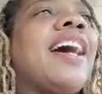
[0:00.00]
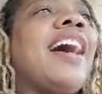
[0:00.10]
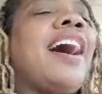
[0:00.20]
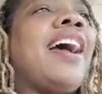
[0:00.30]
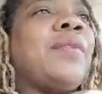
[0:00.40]

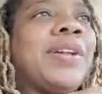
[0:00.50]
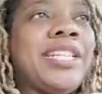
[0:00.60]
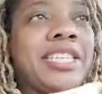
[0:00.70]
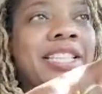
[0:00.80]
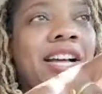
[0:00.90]
I went
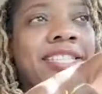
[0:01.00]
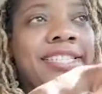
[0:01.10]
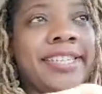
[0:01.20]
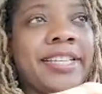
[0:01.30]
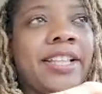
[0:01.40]
into
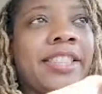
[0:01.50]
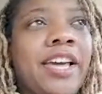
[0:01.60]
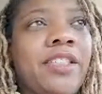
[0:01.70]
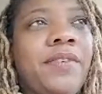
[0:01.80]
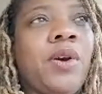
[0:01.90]
detail in the
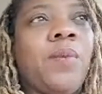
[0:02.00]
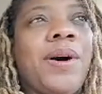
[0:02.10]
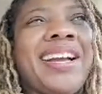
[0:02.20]
other video why,